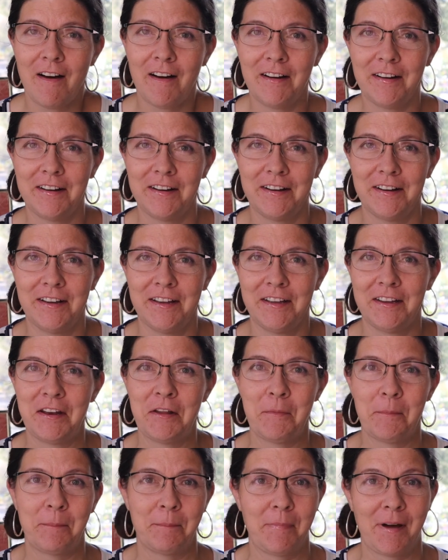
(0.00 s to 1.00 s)

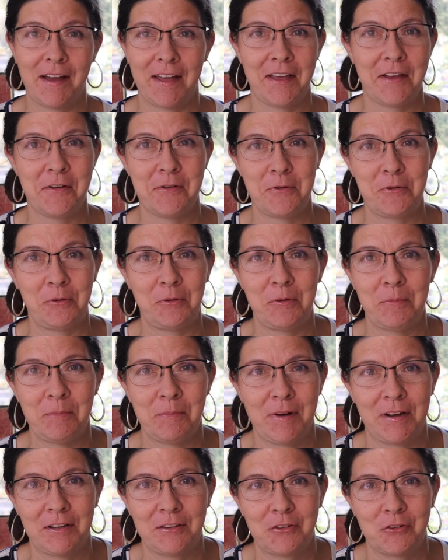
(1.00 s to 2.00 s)
on my
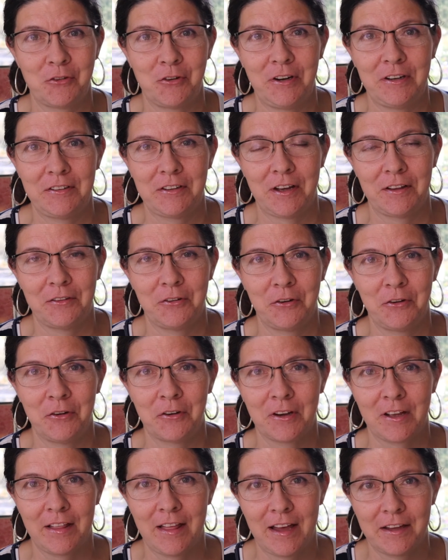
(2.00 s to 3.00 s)
own Montessori
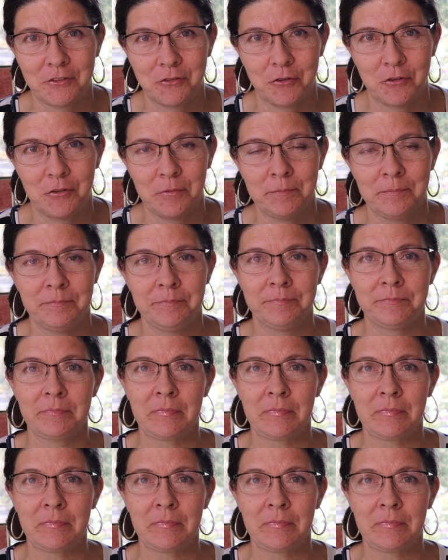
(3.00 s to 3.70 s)
toddler classroom.